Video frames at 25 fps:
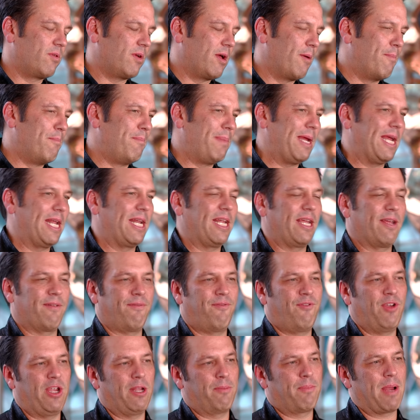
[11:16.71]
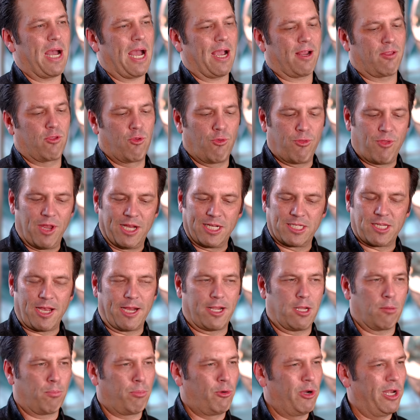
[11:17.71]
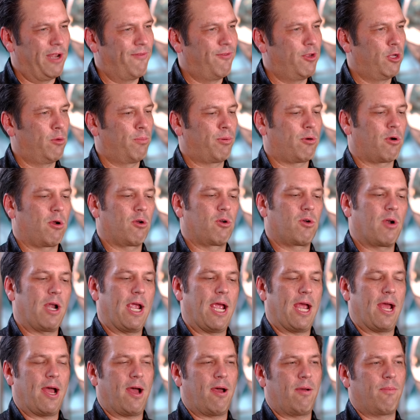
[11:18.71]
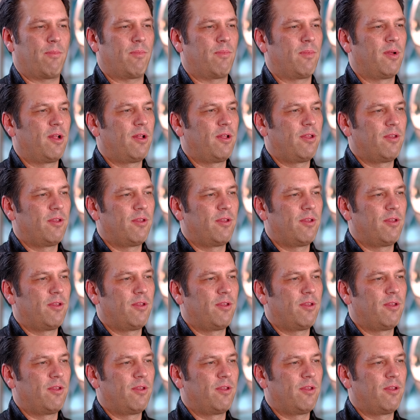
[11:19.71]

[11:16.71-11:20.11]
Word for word: immediate feedback through things like the preview program,